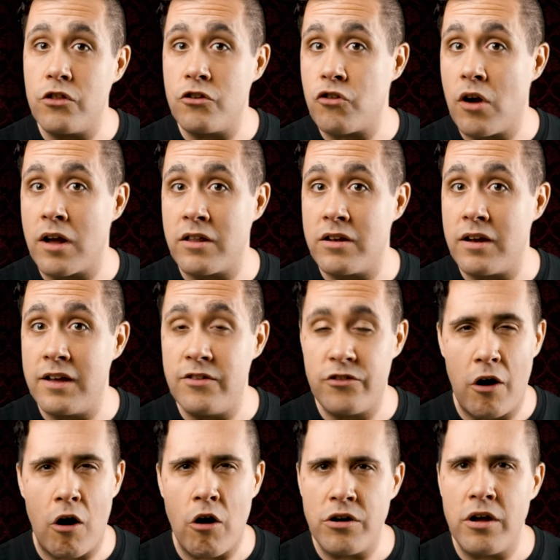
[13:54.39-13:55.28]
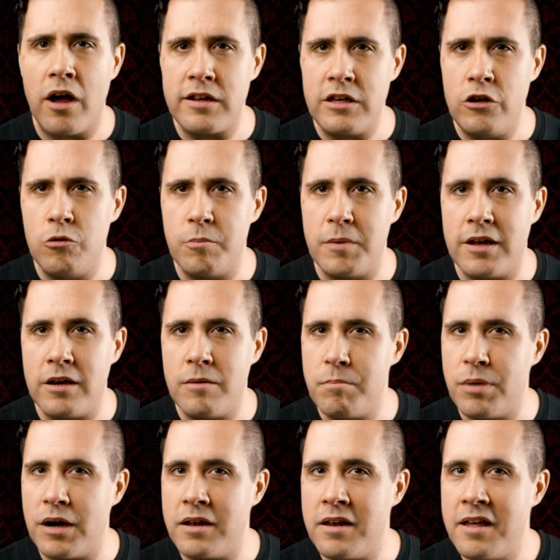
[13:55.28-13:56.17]
The troglodytes are not
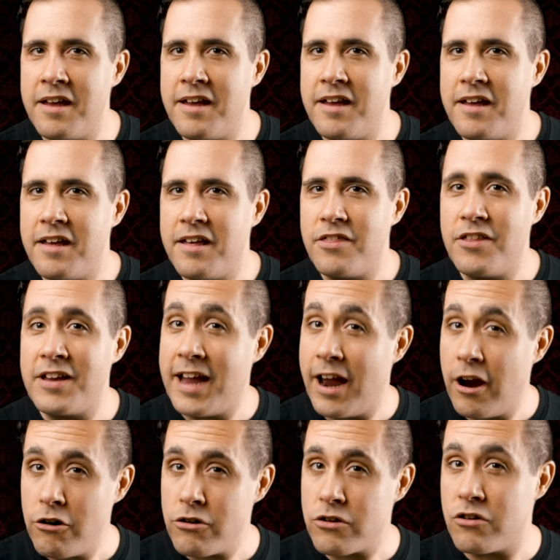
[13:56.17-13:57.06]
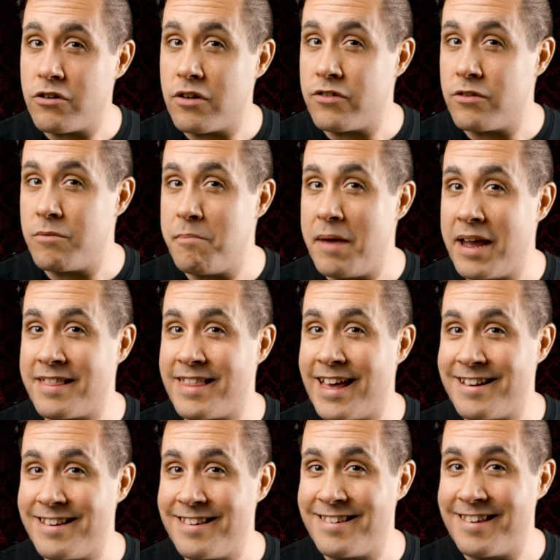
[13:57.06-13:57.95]
human, but the character doesn't make
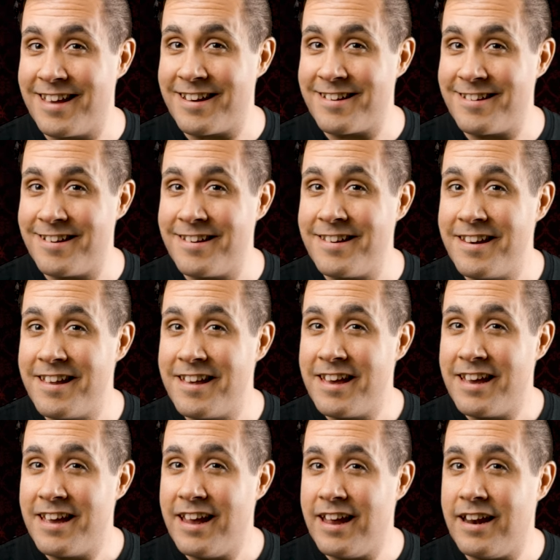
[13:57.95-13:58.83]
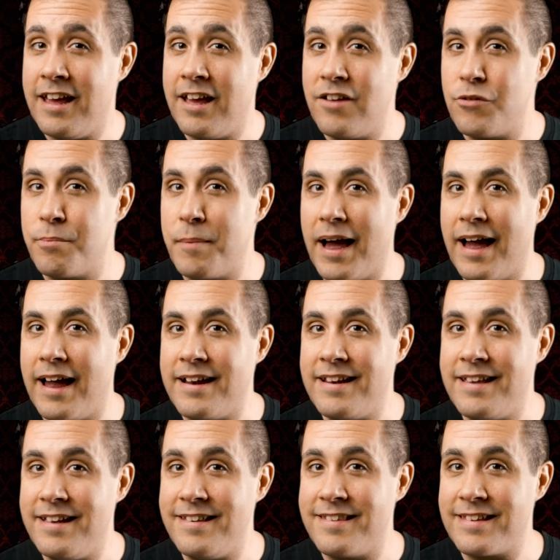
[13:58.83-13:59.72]
that distinction. In his
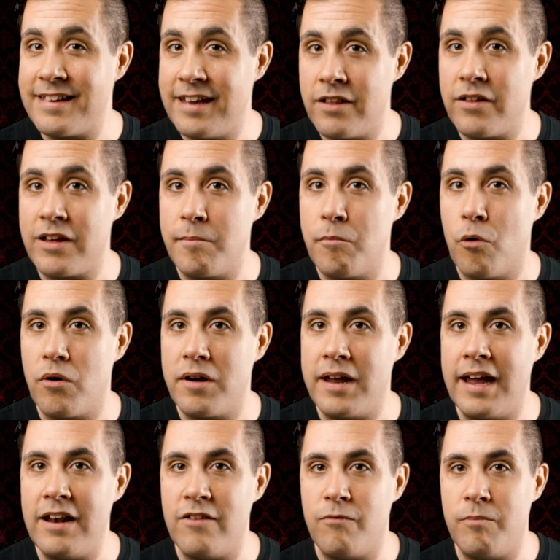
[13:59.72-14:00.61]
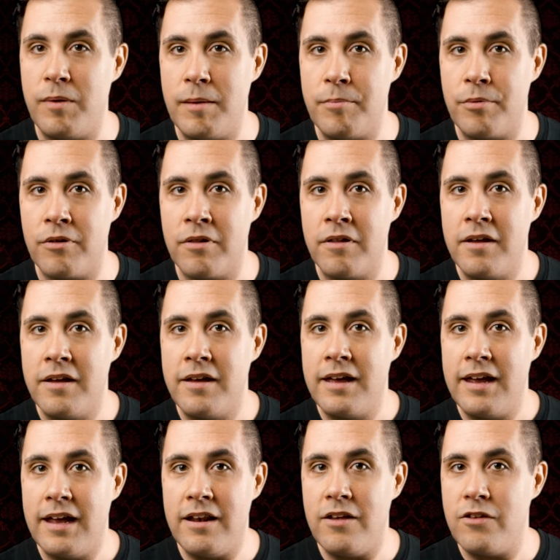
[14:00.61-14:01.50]
mind, he's killing more native people
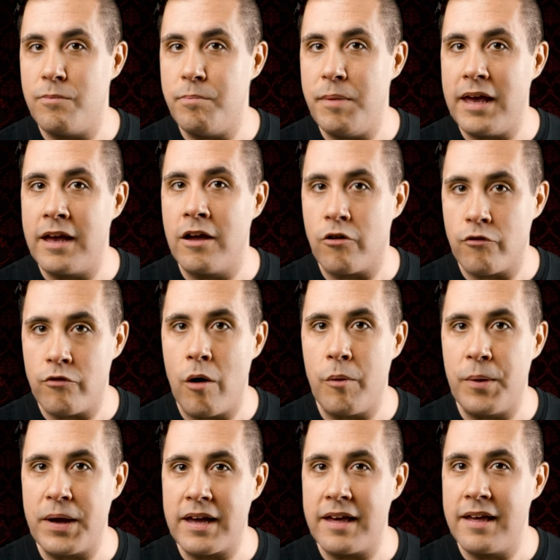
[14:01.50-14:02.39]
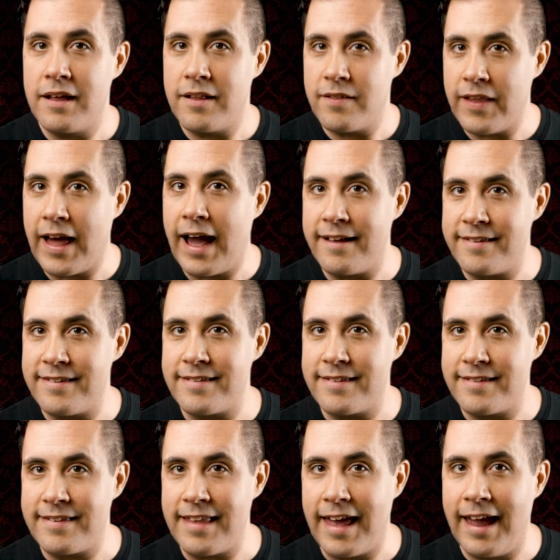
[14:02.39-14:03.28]
in his big heroic
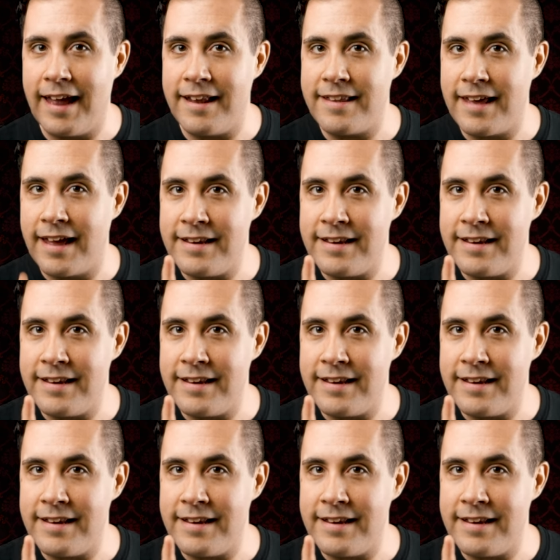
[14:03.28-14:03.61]
last stand.